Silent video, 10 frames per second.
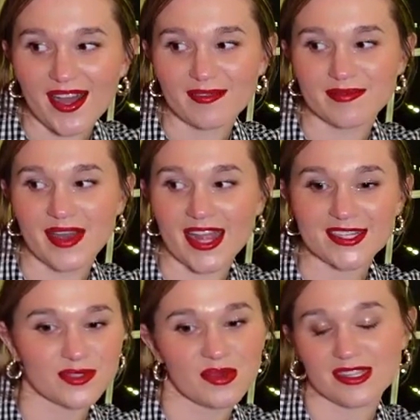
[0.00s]
I
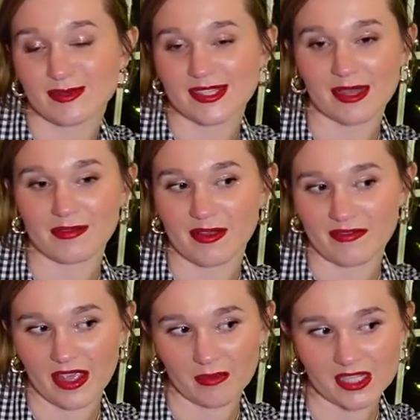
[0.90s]
just want to spend time with my
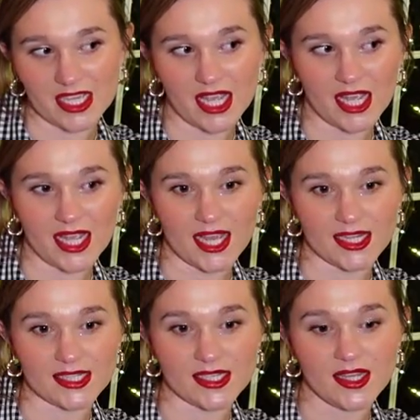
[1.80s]
family
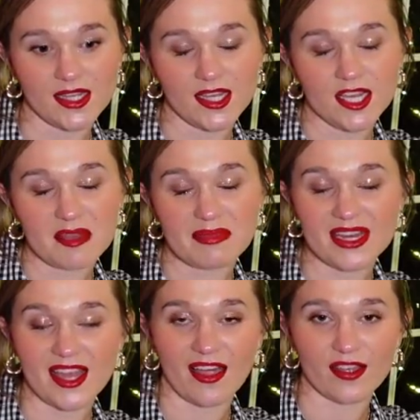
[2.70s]
and be
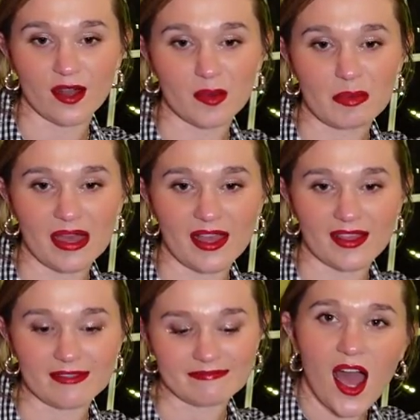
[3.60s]
together.
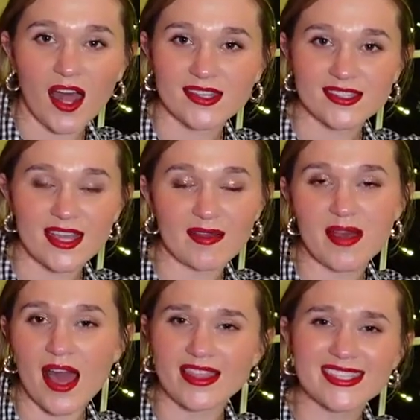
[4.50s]
But honestly,
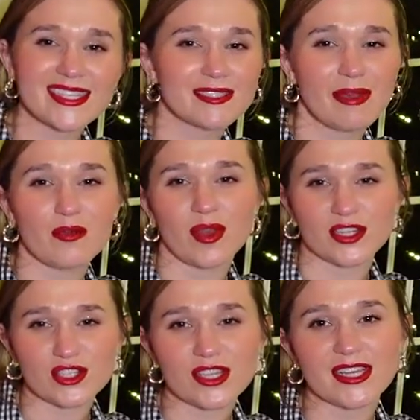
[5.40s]
this is my
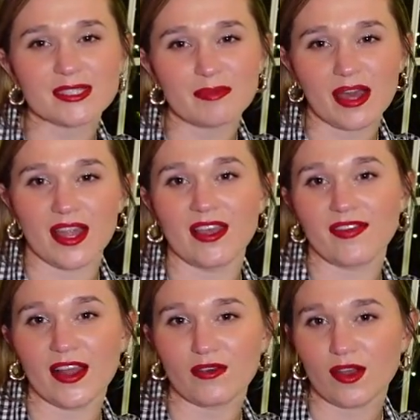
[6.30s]
wish list, but if
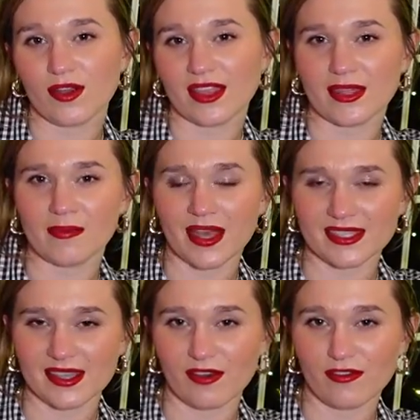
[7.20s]
I don't go get them
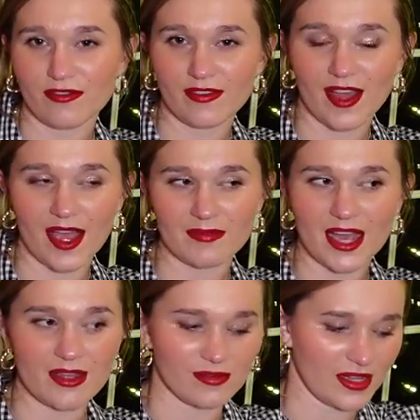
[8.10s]
myself, I'm
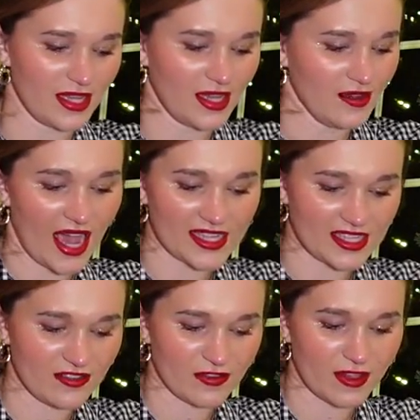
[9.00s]
not really
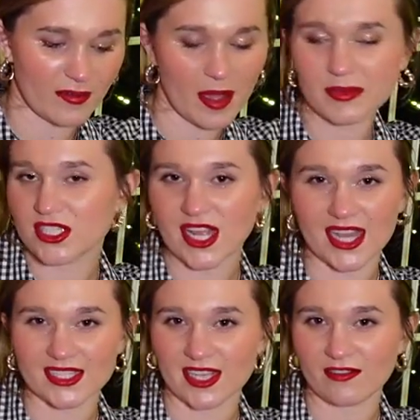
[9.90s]
asking for them. I'm just
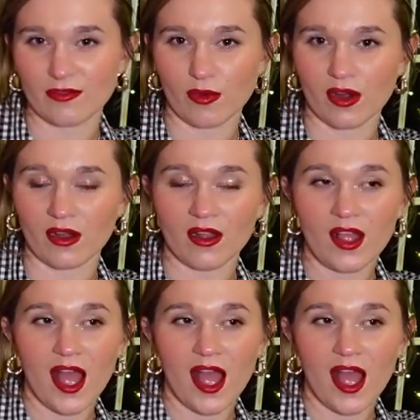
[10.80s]
asking for